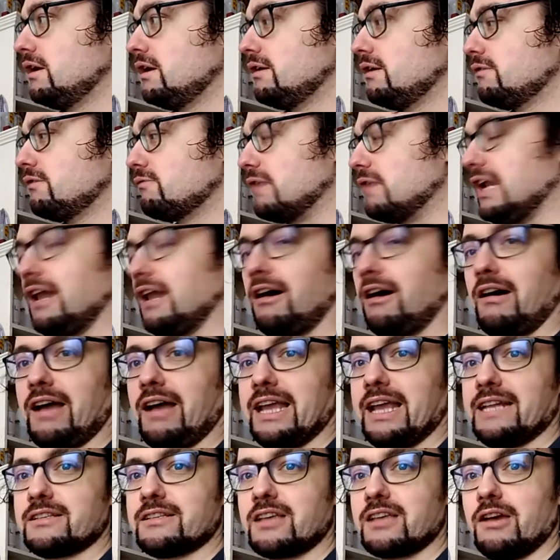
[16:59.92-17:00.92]

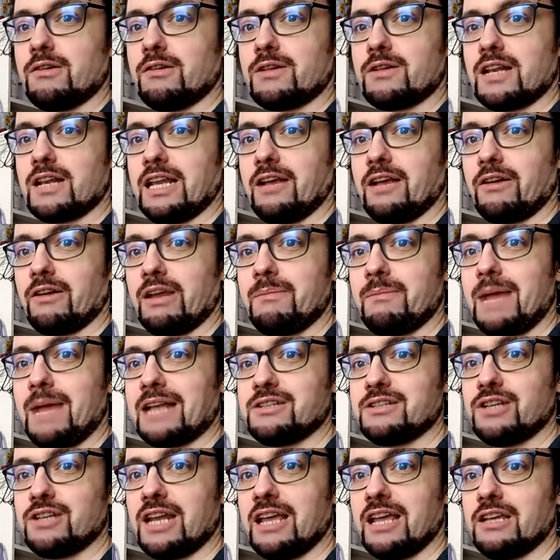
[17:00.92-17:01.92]
rely totally on
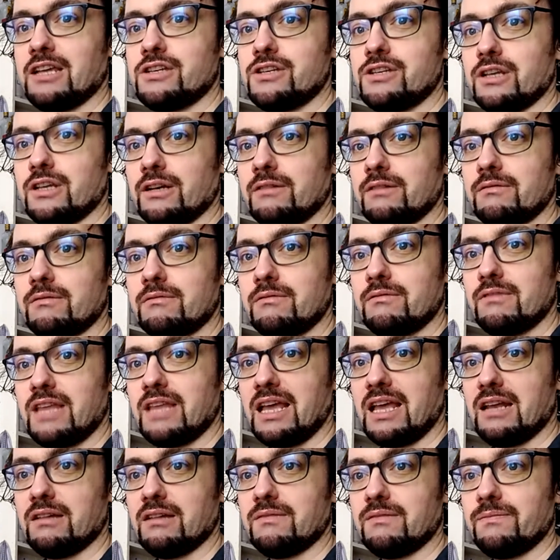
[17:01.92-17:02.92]
imagination,
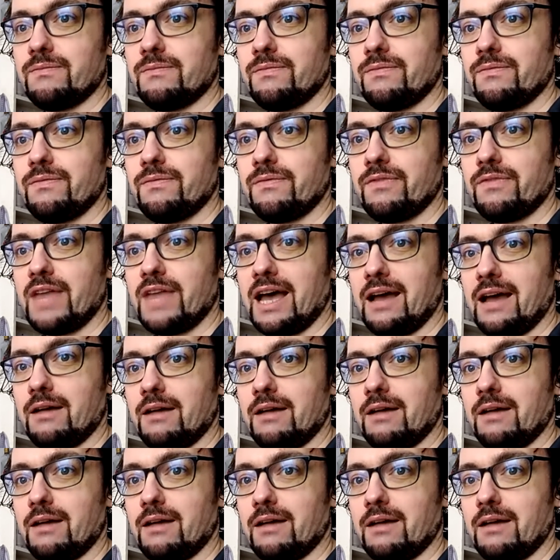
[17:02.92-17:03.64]
then that